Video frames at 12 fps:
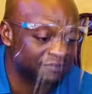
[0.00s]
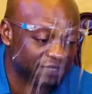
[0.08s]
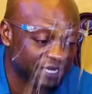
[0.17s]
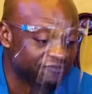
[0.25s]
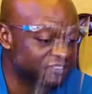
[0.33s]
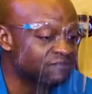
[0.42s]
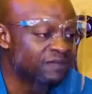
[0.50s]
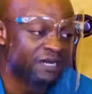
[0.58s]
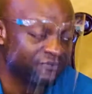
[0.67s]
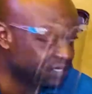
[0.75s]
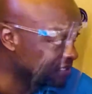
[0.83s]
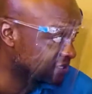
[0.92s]
I've seen many
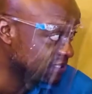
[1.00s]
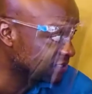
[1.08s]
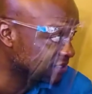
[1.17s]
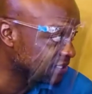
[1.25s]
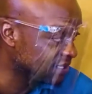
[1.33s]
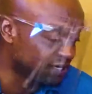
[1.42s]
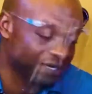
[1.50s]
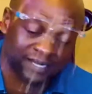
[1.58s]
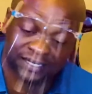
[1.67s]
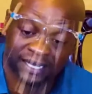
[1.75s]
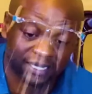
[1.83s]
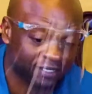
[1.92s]
ministers,
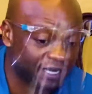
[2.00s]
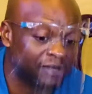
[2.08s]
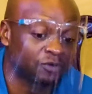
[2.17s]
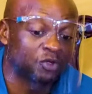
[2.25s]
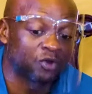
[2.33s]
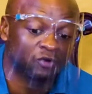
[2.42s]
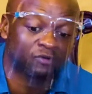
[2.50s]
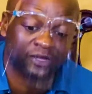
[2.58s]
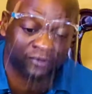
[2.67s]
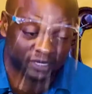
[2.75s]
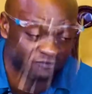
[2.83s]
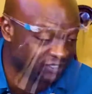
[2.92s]
and I'll go on
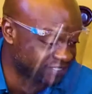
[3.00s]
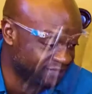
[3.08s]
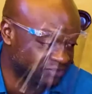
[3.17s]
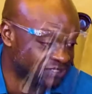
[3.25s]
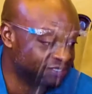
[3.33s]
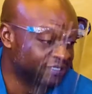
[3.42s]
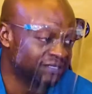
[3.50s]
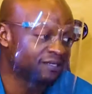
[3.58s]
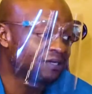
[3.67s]
record every time to say